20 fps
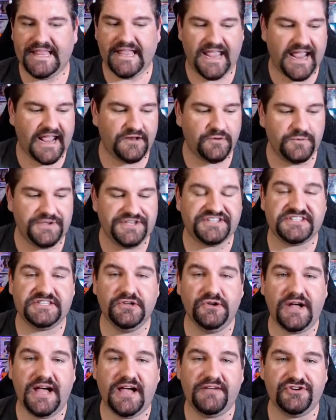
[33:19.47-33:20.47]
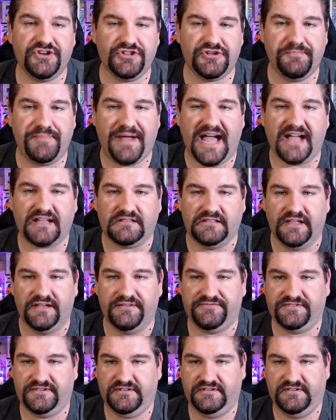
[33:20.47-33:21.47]
and we still have another pack
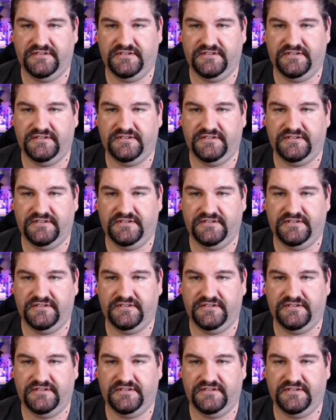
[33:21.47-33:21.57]
left.